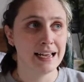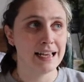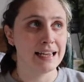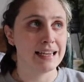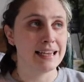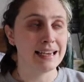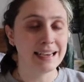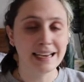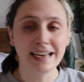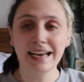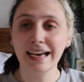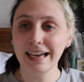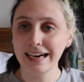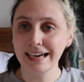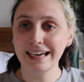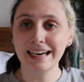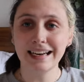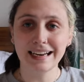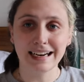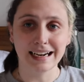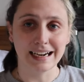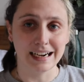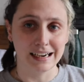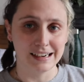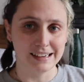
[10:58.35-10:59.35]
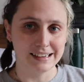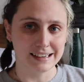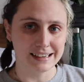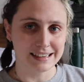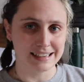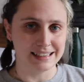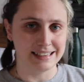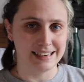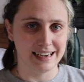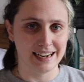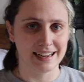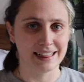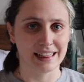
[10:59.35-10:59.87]
you're gonna need a car to
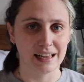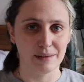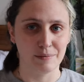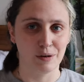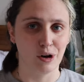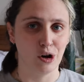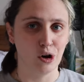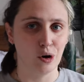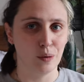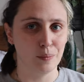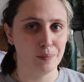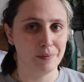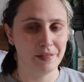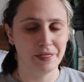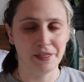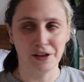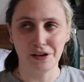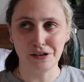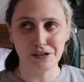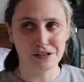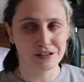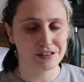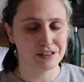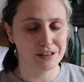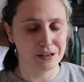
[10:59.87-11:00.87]
take them home those